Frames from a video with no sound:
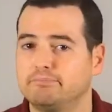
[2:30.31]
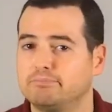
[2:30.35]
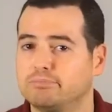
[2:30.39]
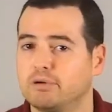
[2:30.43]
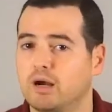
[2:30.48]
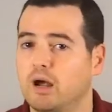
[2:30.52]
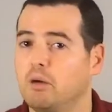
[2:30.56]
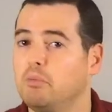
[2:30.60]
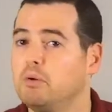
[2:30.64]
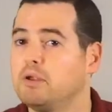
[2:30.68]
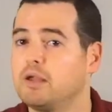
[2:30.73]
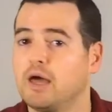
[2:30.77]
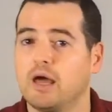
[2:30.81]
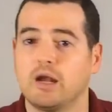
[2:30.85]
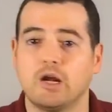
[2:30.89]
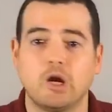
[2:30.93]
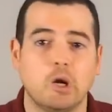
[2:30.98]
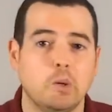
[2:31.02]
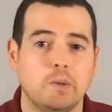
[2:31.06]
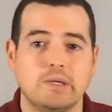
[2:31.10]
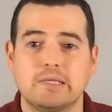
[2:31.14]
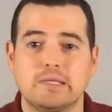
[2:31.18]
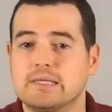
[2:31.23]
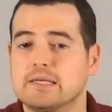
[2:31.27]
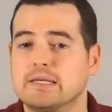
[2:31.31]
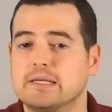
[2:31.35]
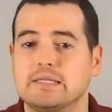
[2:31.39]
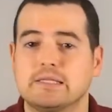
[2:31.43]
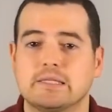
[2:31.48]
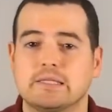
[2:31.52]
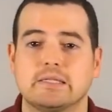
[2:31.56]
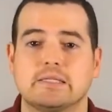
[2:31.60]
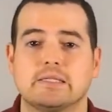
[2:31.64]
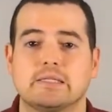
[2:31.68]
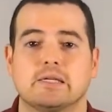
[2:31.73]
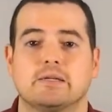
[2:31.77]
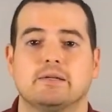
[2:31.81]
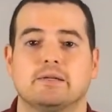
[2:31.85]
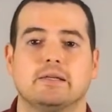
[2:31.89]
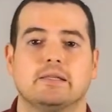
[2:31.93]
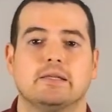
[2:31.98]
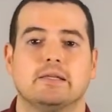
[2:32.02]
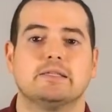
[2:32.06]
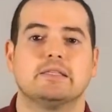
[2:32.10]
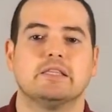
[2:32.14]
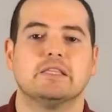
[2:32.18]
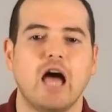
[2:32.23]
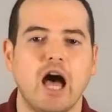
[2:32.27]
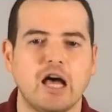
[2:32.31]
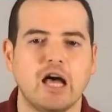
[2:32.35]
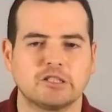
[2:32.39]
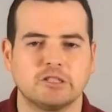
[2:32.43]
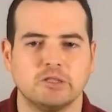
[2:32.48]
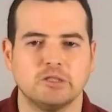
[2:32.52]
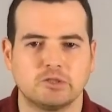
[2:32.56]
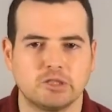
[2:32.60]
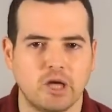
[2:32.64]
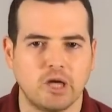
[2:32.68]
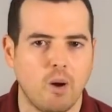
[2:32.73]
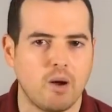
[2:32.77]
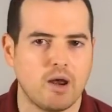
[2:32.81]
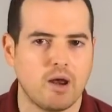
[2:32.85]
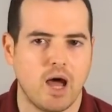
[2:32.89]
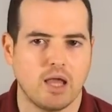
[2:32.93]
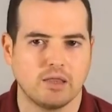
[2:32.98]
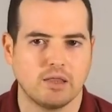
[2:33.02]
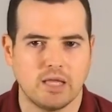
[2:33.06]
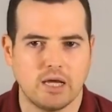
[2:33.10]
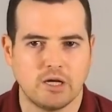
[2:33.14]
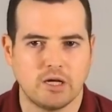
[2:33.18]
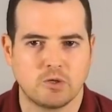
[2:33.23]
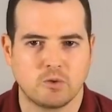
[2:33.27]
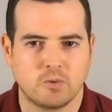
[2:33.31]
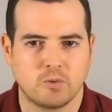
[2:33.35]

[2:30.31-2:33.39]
Probably not a coincidence considering there's lawsuits going on like